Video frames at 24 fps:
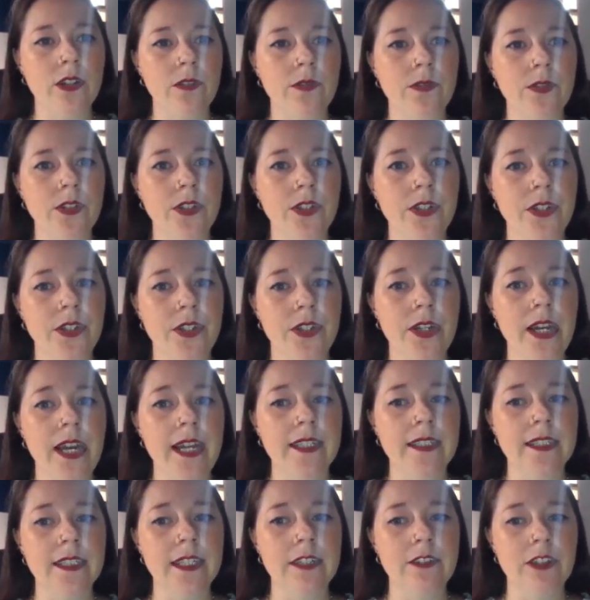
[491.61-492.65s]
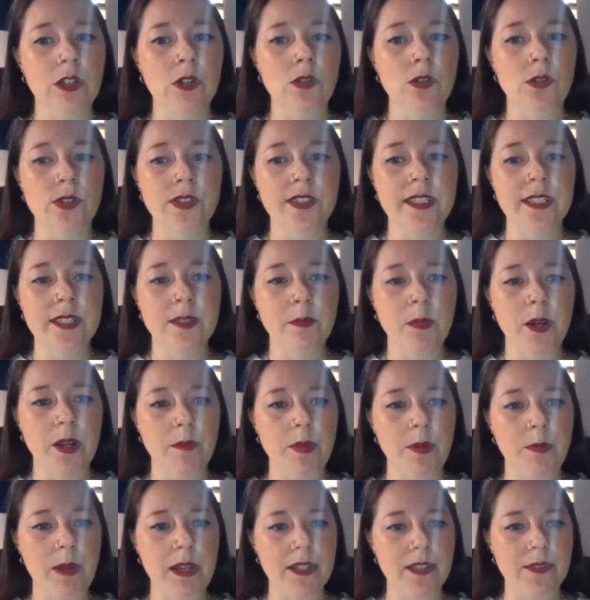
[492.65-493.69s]
of the engineering courses might
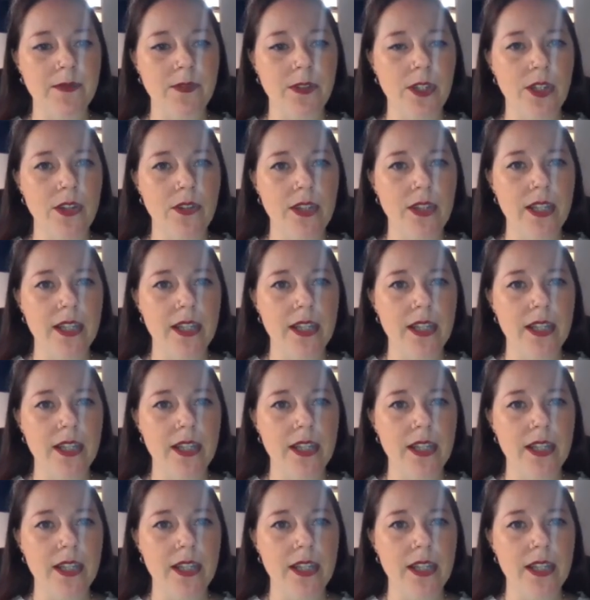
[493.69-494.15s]
be best for you,